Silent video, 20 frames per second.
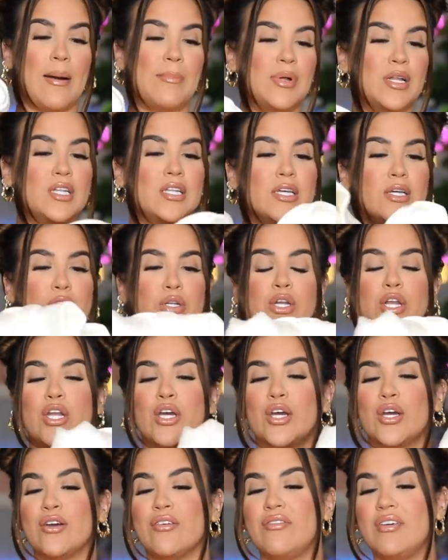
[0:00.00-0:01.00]
I'm a little
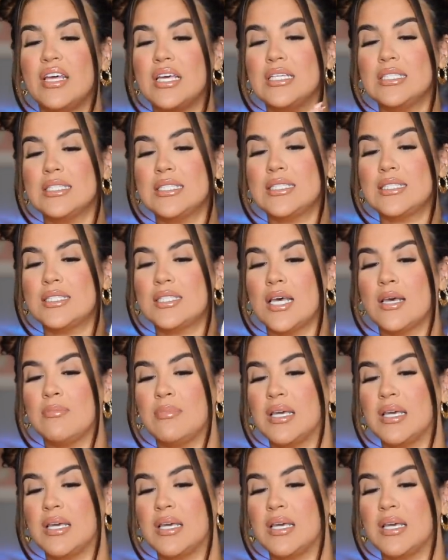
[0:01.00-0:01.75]
nervous